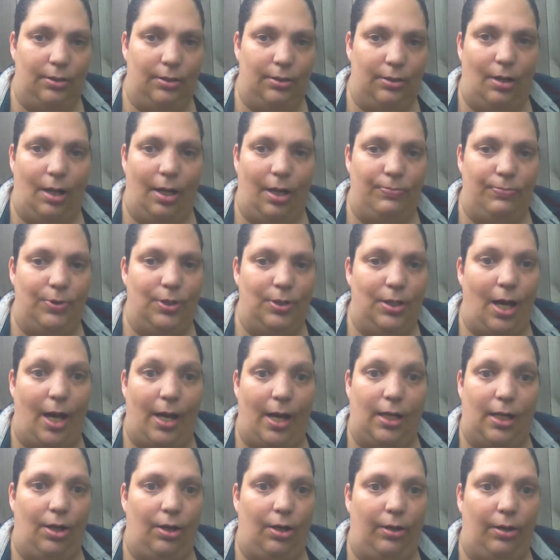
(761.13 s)
I'm not
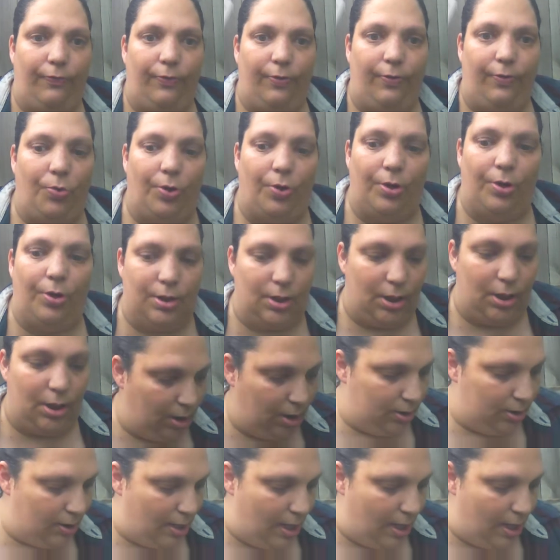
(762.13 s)
caring for the words in
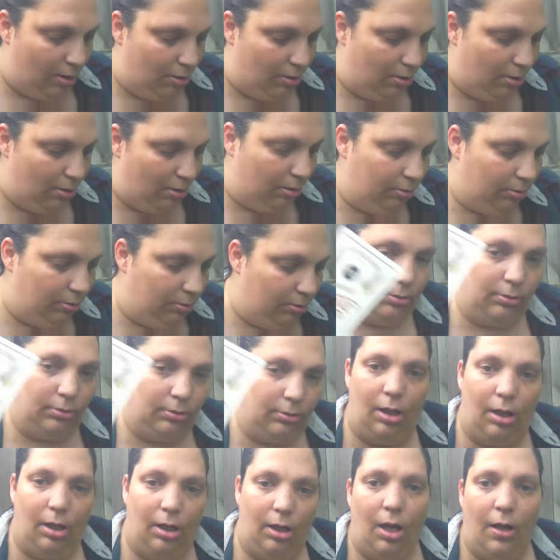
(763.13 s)
it at all.
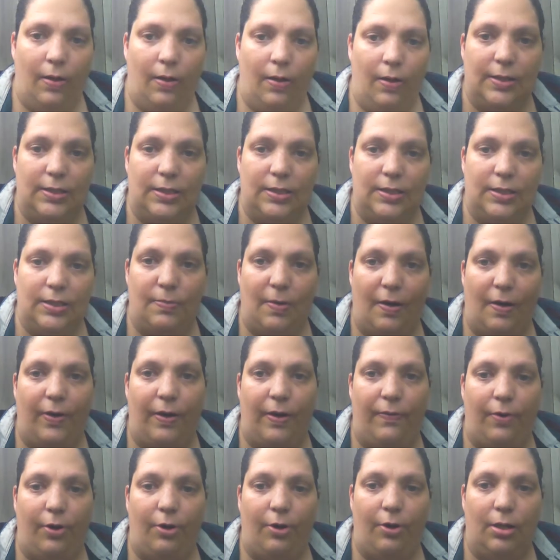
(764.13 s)
This is my
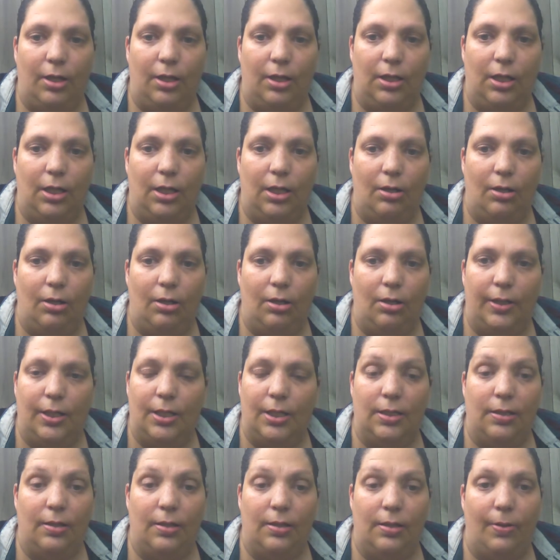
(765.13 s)
favorite card in here
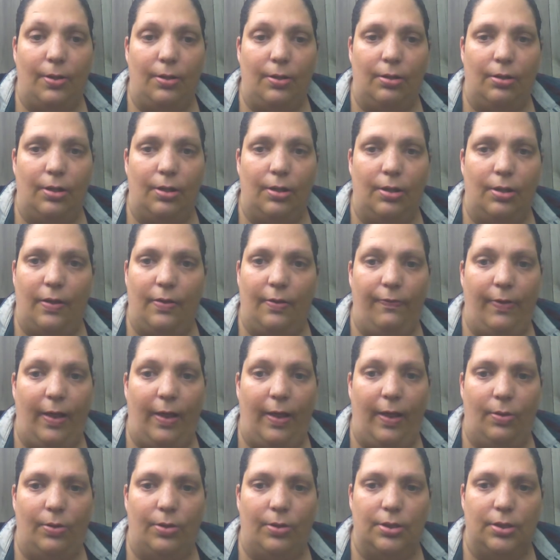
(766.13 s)
because of the bird and the
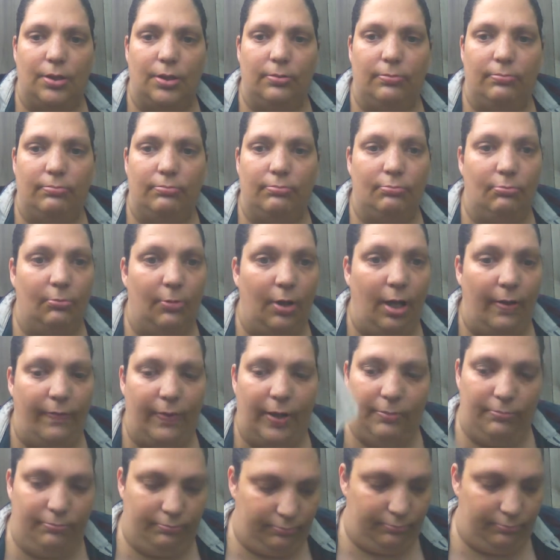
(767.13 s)
flowers. Love it.